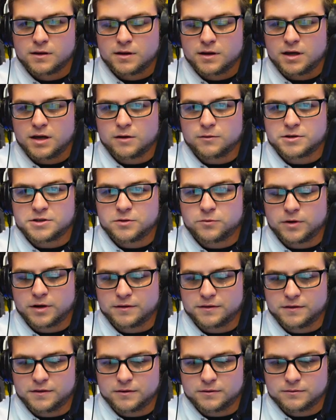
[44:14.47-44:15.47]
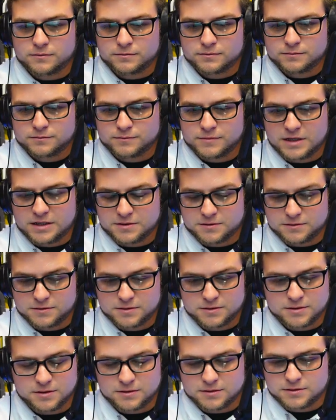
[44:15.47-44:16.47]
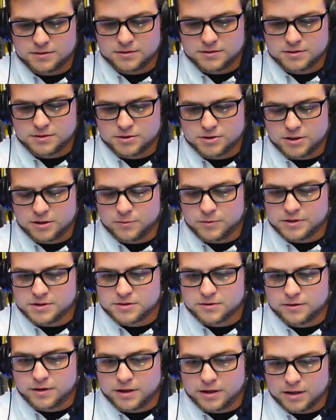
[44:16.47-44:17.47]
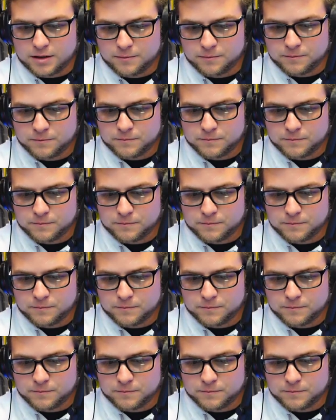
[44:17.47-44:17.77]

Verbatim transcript: Here, what you want to do? Might as well start share my screen again.